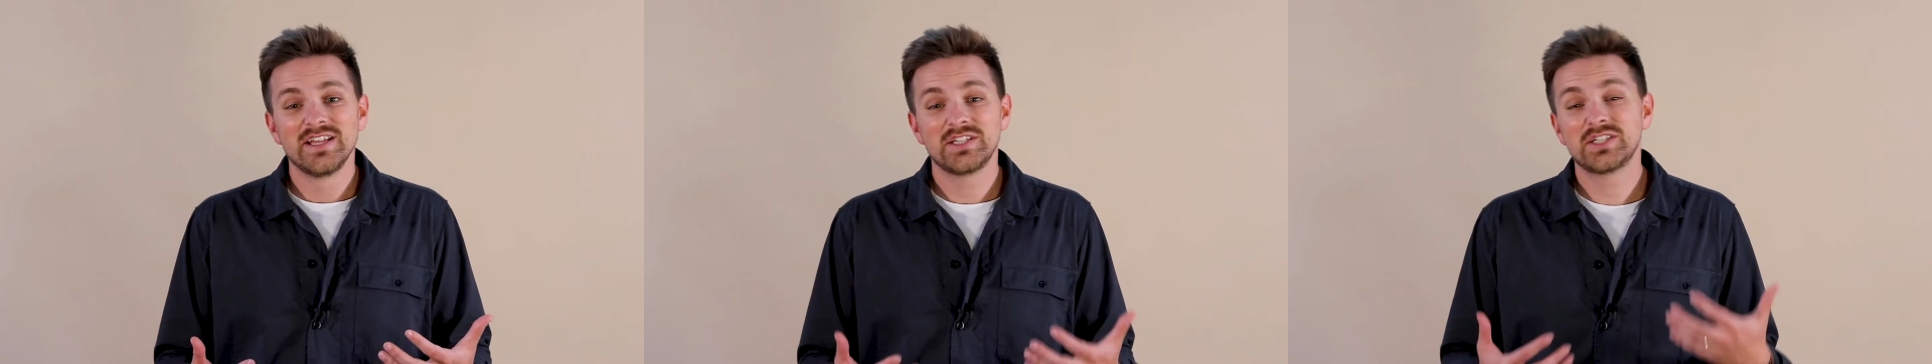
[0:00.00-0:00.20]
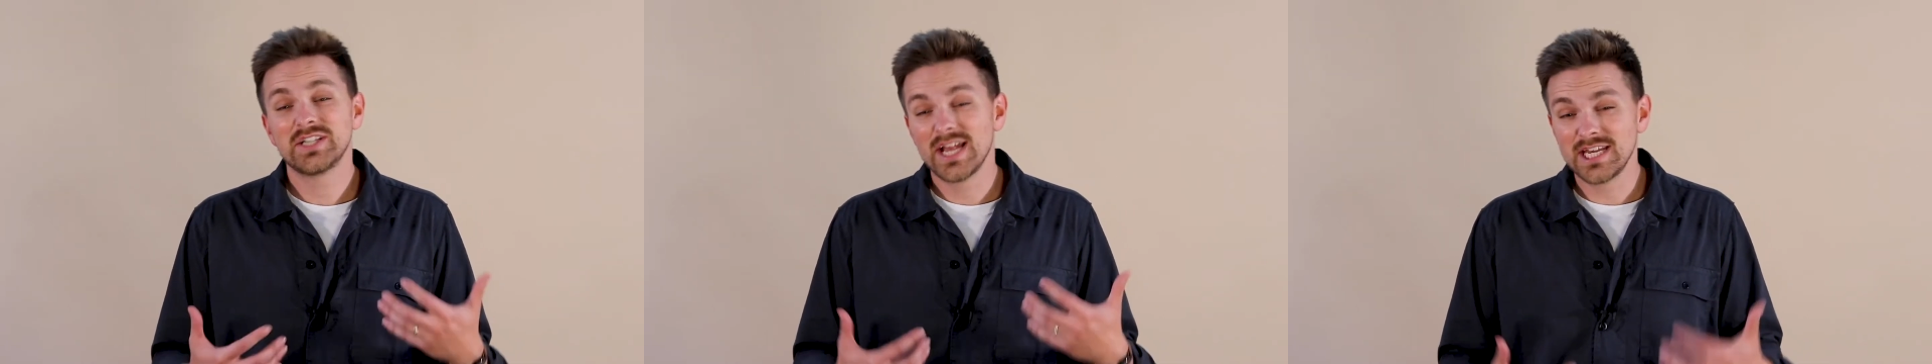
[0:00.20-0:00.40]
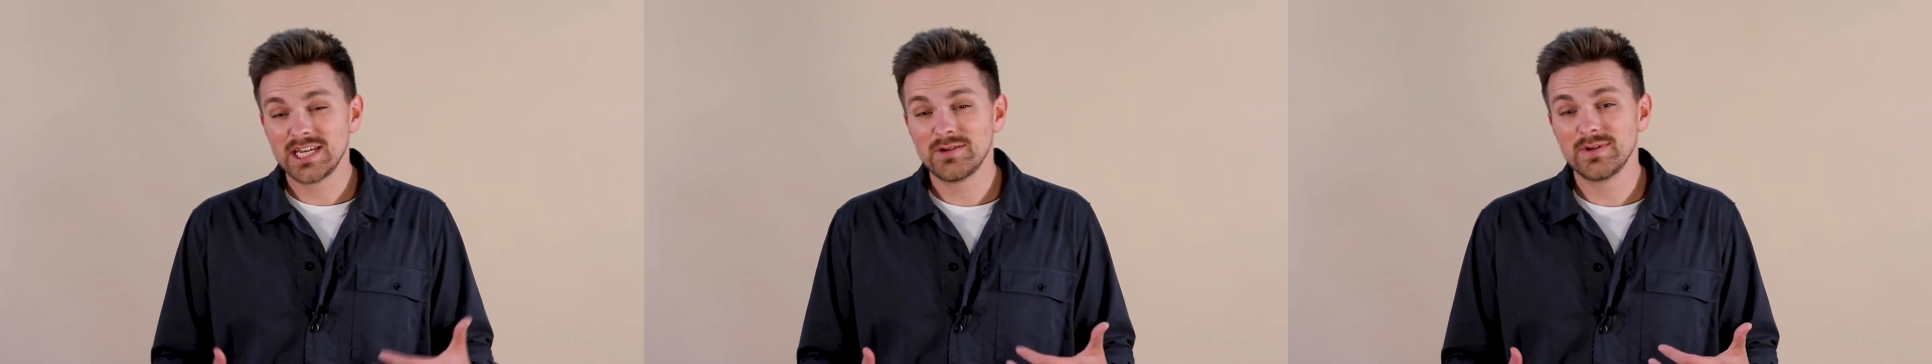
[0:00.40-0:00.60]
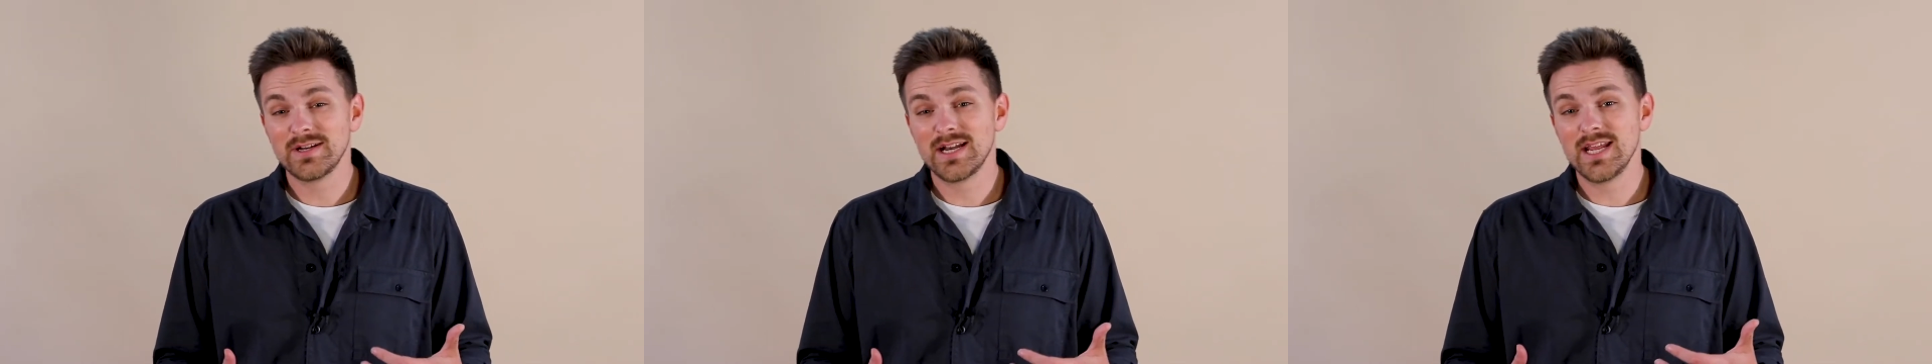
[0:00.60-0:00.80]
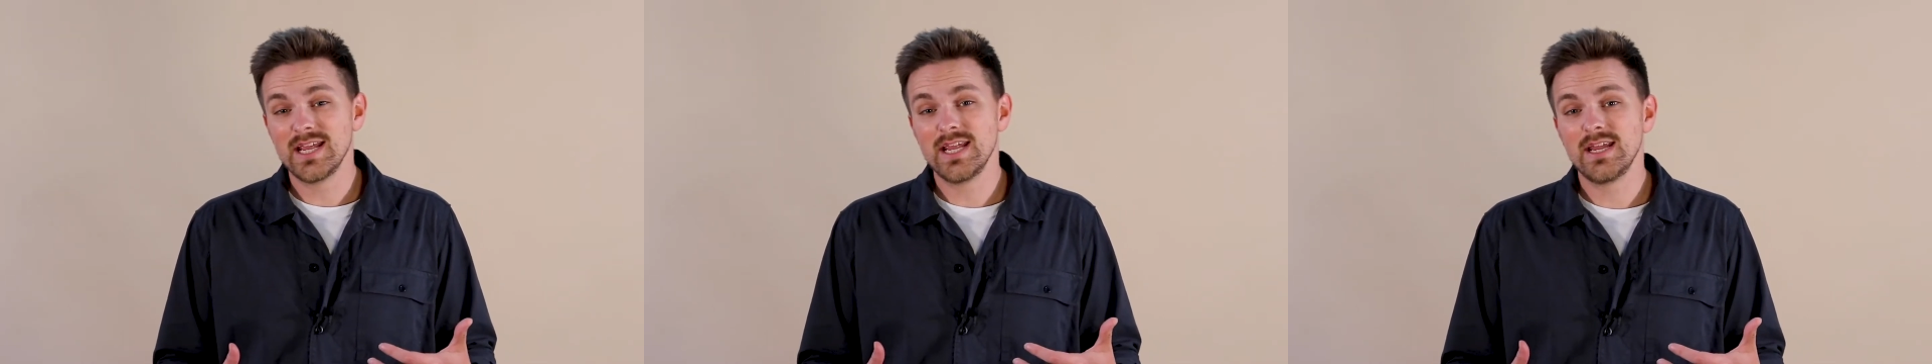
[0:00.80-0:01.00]

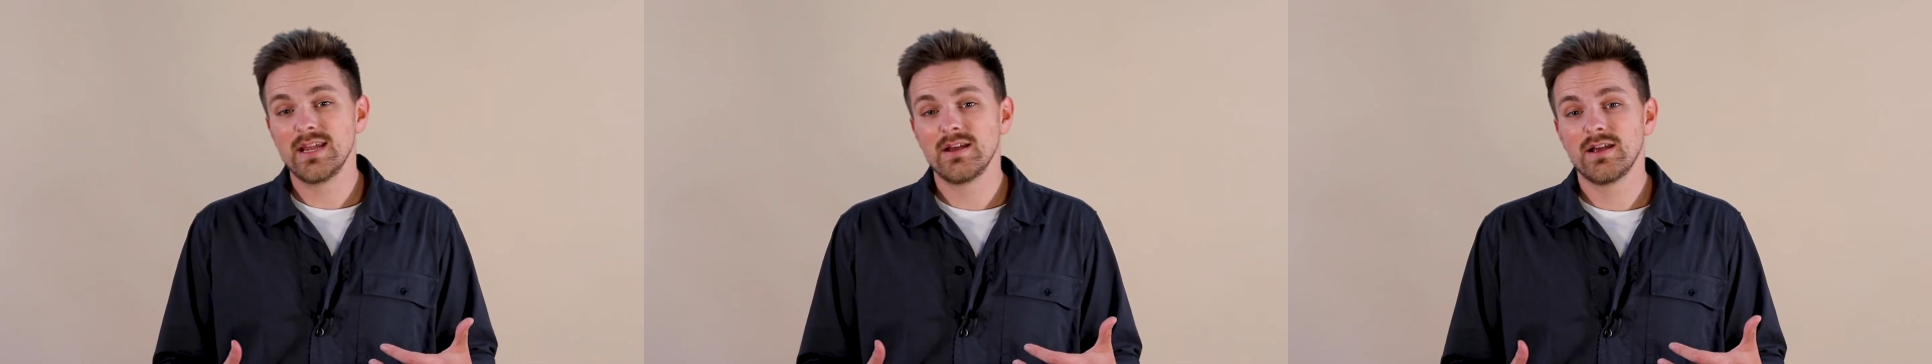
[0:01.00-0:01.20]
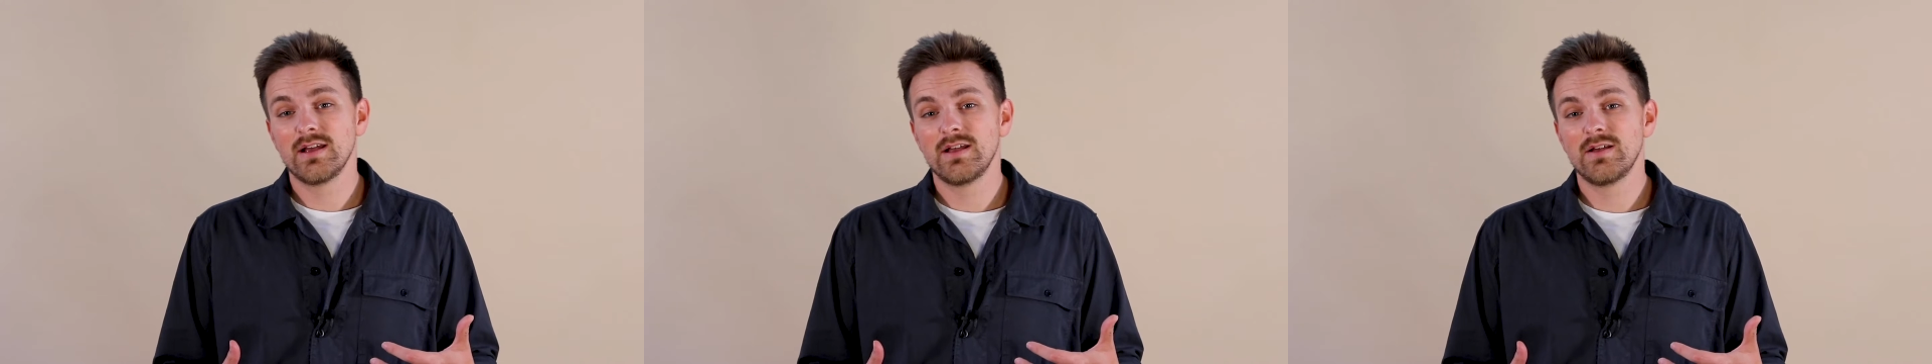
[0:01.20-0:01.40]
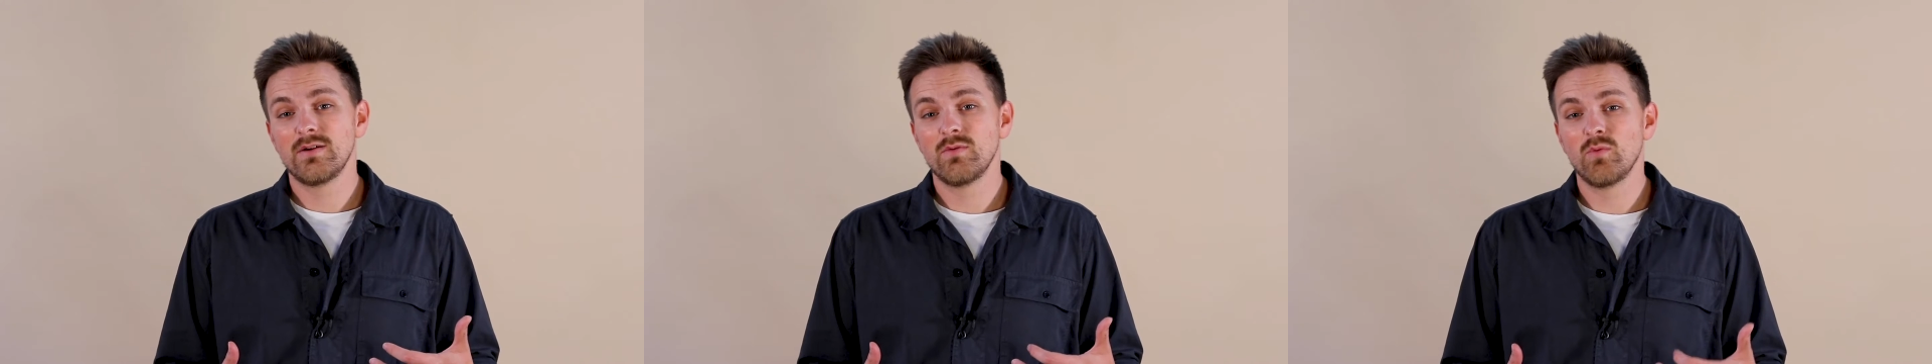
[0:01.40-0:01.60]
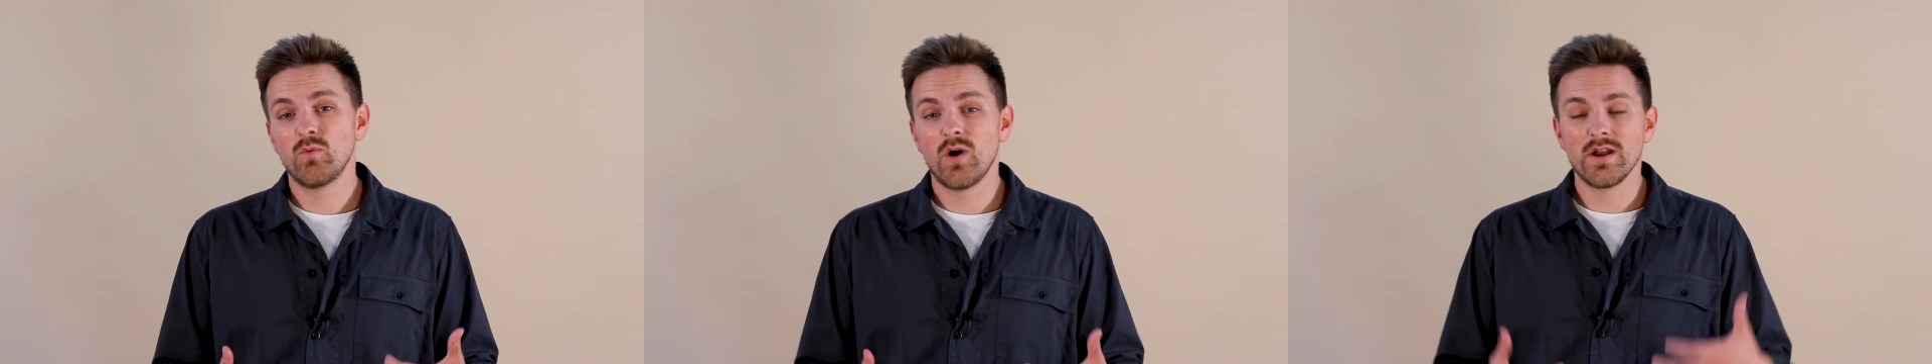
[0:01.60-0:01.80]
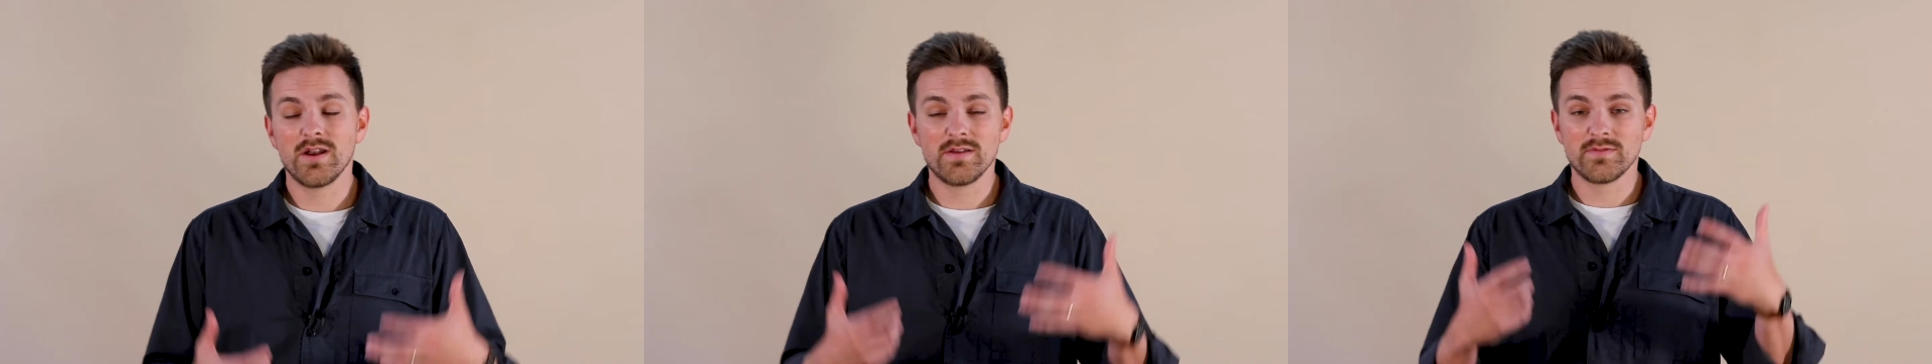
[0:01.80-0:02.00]
Genuinely
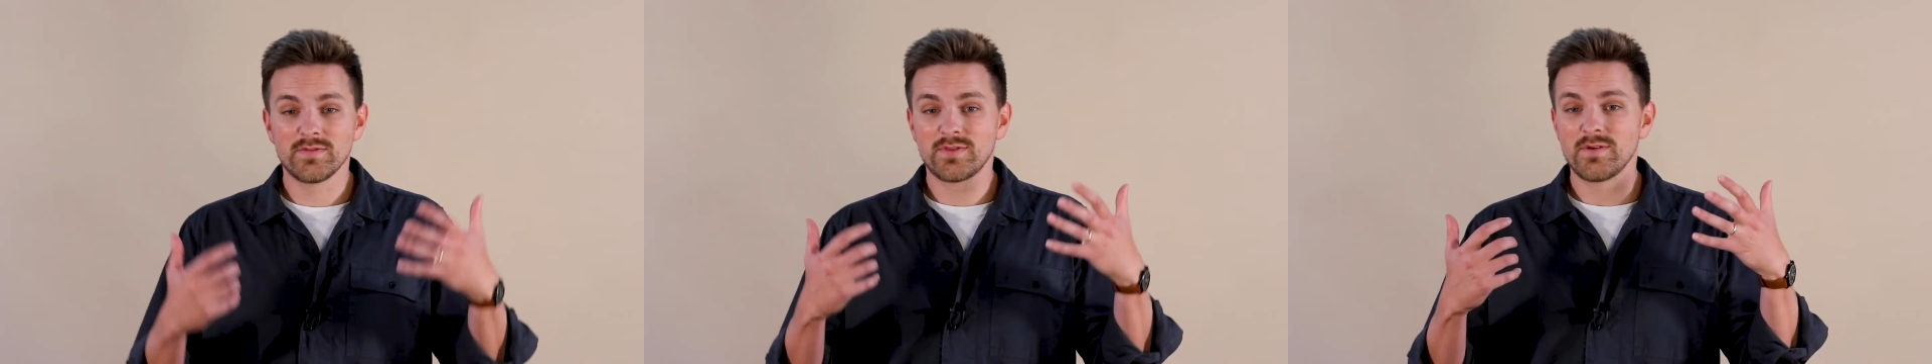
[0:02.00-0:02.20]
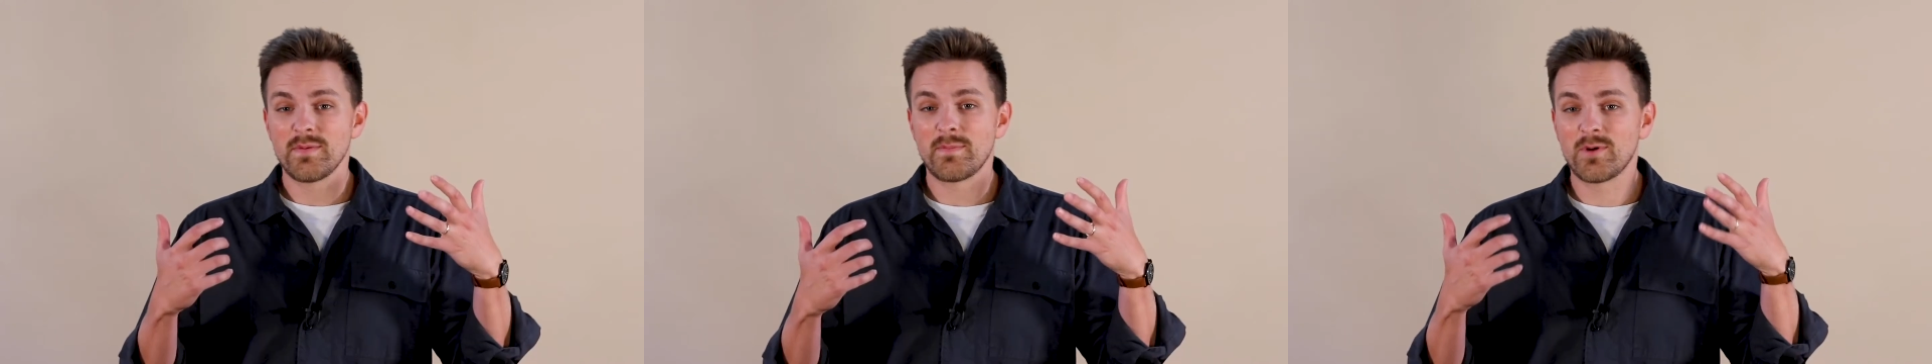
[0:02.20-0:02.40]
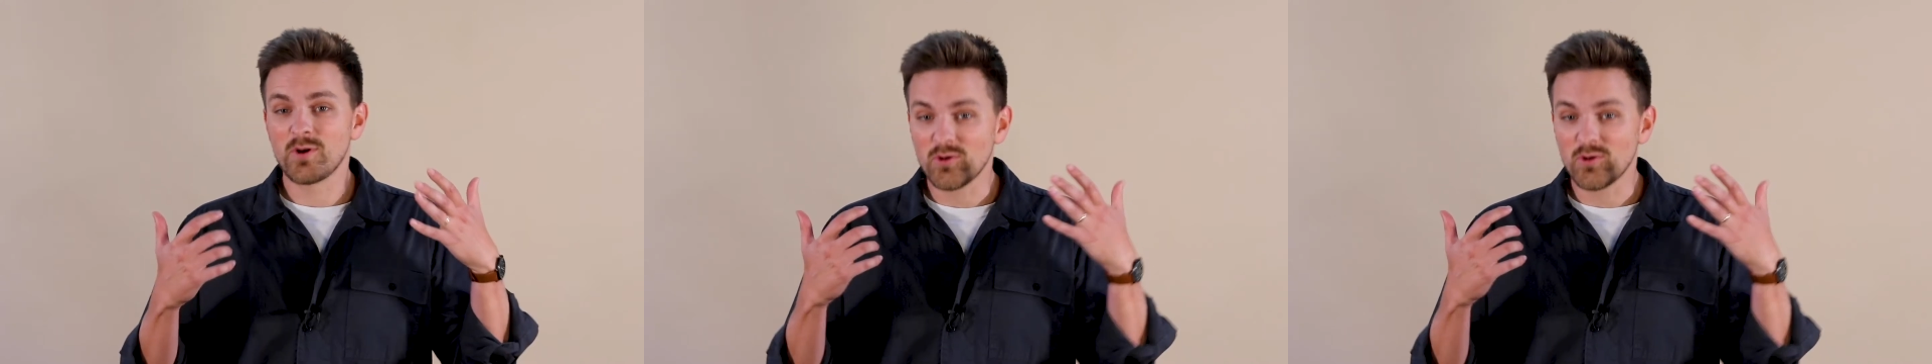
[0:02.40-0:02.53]
one of the